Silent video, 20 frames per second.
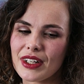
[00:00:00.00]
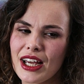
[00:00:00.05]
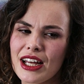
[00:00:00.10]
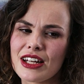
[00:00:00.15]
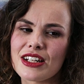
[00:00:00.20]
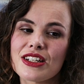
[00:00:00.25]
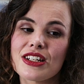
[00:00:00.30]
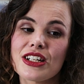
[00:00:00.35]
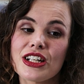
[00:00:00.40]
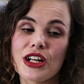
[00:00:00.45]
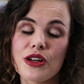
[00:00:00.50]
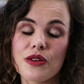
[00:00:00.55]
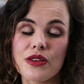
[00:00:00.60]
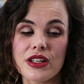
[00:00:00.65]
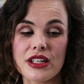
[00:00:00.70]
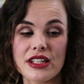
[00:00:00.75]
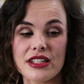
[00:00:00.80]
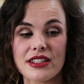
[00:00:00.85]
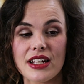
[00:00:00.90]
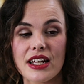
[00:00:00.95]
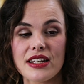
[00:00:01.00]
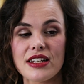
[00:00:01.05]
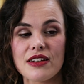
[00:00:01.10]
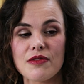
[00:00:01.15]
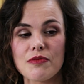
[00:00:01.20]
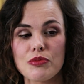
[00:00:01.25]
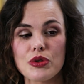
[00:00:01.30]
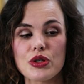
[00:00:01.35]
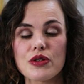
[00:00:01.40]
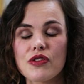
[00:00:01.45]
And it's set
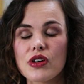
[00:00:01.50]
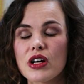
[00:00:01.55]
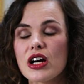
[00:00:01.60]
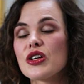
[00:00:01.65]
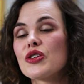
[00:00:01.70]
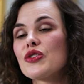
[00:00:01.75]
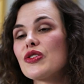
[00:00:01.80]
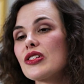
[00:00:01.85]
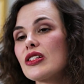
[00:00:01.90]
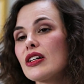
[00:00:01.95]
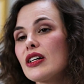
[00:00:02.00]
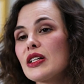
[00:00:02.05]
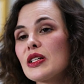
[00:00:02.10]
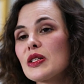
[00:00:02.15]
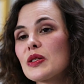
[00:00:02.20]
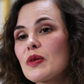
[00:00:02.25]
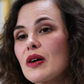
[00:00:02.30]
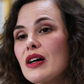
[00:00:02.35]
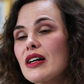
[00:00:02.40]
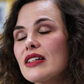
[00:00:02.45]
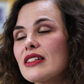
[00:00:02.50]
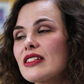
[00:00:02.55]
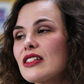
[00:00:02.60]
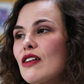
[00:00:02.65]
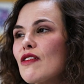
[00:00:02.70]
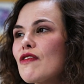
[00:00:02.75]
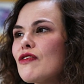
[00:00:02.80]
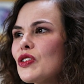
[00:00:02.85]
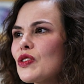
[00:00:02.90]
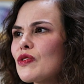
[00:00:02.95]
in beautiful countryside as well,
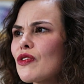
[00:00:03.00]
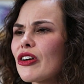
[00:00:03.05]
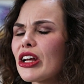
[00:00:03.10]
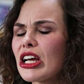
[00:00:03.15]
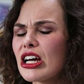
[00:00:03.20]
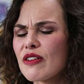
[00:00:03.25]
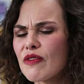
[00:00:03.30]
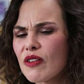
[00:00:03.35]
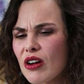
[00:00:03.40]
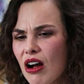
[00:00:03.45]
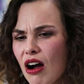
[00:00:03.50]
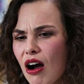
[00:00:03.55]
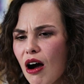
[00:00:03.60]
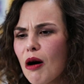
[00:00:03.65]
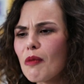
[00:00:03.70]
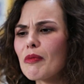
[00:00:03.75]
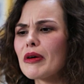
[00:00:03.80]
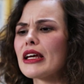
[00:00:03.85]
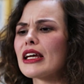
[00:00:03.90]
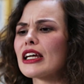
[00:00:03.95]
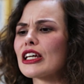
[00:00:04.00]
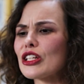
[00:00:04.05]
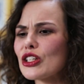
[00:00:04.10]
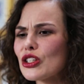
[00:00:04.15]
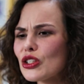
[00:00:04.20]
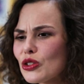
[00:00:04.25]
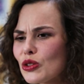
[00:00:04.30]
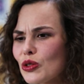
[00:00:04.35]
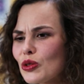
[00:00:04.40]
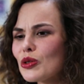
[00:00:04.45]
so it feels very kind of calming
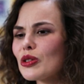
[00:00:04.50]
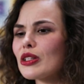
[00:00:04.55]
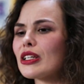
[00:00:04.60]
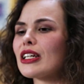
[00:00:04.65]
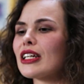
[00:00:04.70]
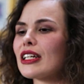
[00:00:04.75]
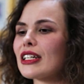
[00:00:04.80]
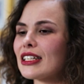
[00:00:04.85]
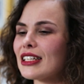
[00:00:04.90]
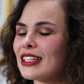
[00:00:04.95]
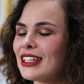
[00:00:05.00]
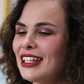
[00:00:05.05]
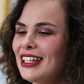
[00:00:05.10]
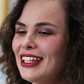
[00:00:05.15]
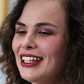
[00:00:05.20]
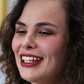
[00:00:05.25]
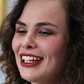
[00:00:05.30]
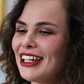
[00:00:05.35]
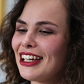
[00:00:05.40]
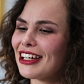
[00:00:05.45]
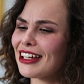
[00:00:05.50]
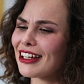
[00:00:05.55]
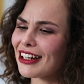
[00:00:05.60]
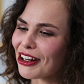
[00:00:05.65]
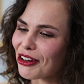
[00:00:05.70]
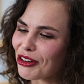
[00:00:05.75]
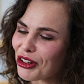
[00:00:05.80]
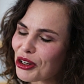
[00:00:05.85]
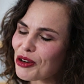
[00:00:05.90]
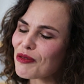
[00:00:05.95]
and soothing, and
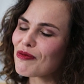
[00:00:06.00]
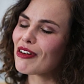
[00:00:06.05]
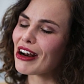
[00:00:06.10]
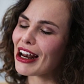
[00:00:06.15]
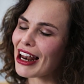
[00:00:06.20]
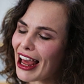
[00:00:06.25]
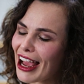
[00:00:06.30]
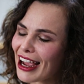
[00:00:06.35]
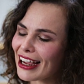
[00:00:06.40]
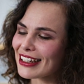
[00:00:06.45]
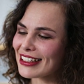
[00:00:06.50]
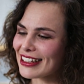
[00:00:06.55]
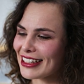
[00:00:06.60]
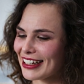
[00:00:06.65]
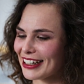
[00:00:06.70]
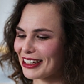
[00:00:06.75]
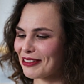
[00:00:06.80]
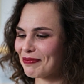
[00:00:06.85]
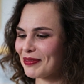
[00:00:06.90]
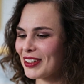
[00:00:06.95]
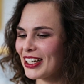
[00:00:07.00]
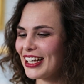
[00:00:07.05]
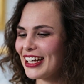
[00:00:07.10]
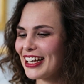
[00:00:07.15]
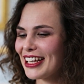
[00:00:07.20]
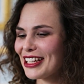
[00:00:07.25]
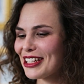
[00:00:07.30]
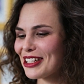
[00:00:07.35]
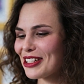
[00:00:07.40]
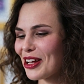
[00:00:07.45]
you can relax here.
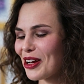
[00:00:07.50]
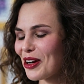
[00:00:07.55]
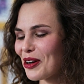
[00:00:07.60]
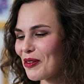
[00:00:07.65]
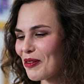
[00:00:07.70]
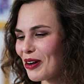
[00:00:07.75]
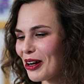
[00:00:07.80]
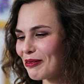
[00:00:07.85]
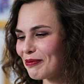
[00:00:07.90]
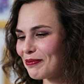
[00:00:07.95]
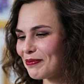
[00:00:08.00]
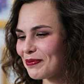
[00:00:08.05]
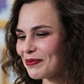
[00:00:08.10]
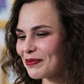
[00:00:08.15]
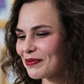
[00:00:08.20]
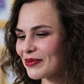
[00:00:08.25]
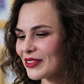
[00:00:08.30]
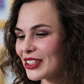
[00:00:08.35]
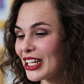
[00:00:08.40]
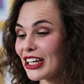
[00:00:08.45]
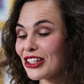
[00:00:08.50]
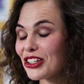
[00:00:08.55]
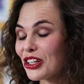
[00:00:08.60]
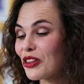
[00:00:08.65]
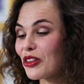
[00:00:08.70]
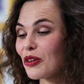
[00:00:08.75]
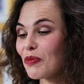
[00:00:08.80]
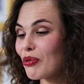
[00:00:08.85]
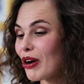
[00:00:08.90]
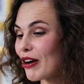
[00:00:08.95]
So
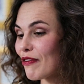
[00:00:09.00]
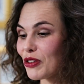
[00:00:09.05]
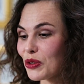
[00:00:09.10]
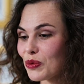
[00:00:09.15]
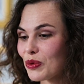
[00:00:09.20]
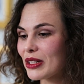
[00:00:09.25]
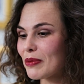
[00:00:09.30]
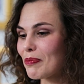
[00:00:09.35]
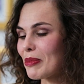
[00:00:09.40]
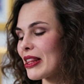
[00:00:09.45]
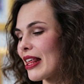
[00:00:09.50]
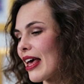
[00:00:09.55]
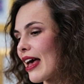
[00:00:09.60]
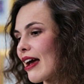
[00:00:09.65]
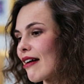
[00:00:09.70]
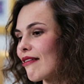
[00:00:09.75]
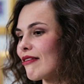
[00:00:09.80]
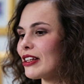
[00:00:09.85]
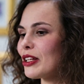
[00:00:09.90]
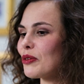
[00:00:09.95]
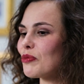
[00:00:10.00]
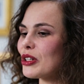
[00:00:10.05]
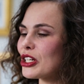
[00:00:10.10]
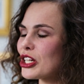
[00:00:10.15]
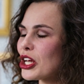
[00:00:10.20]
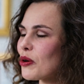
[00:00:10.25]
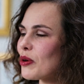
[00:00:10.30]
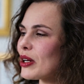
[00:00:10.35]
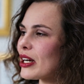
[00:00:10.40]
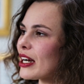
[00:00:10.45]
so the breakfast would be there, and then
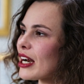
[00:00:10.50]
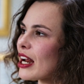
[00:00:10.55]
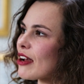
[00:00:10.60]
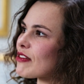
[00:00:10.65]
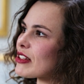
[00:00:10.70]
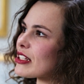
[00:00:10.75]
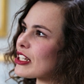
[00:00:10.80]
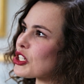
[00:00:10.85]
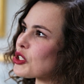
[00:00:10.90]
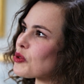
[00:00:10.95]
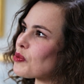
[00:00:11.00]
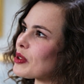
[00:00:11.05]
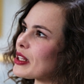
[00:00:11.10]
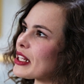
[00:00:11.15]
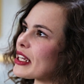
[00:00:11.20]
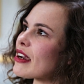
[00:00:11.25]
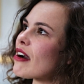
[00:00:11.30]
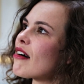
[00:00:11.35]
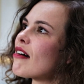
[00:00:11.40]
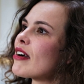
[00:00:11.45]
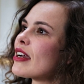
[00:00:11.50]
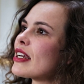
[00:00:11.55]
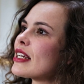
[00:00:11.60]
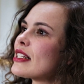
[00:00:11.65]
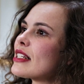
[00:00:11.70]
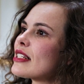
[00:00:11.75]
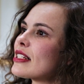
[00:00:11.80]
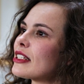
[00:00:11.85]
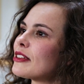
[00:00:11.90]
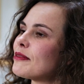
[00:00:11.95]
we'd go in and have a session with the
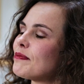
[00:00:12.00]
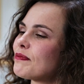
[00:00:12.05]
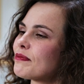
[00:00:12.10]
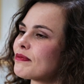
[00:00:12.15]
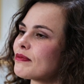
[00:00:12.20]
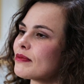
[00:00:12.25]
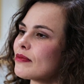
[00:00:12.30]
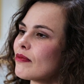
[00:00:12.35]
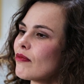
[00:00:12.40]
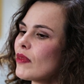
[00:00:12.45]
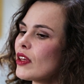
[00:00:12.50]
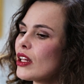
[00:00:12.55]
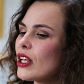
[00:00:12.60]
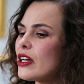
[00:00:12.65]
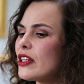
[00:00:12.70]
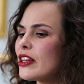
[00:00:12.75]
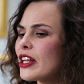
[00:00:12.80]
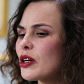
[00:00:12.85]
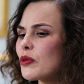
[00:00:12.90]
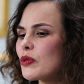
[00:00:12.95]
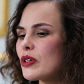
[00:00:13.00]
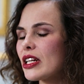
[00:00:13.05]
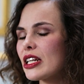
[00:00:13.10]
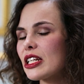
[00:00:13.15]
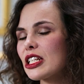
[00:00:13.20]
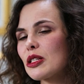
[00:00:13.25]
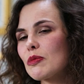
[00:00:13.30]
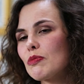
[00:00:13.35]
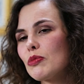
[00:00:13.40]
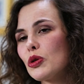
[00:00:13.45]
guides, and they would
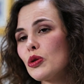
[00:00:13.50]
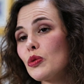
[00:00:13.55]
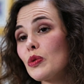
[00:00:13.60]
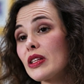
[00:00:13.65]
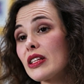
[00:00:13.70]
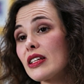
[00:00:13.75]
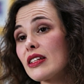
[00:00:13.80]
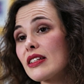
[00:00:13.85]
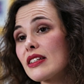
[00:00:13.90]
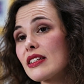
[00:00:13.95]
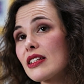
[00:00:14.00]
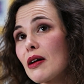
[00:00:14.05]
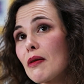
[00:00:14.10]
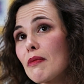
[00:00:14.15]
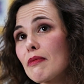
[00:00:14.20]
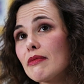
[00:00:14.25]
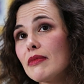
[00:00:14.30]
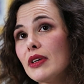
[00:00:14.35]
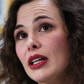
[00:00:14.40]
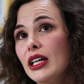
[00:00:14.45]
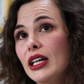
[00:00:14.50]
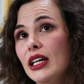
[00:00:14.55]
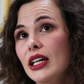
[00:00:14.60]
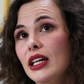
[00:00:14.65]
explore with us some